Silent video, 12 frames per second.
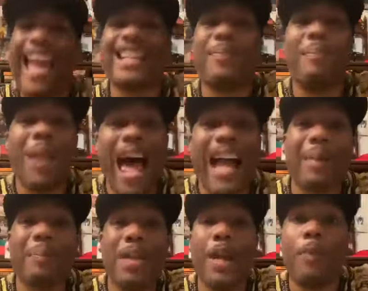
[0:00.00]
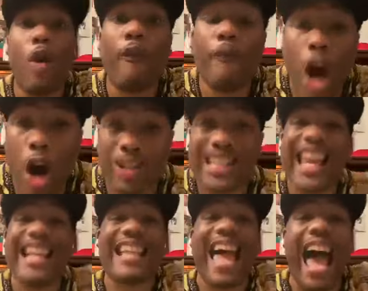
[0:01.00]
It's black people first.
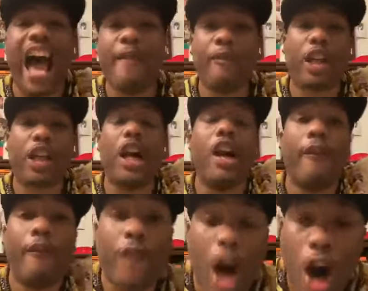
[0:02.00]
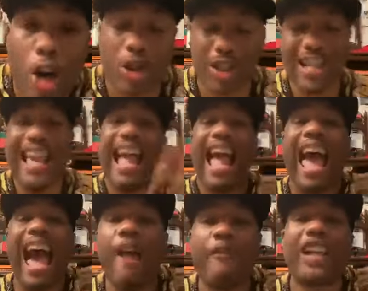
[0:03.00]
It's Africa first.
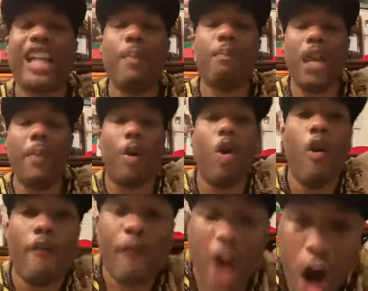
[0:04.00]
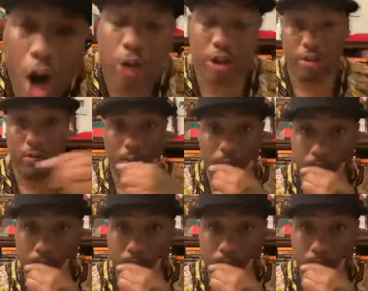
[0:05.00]
African people first.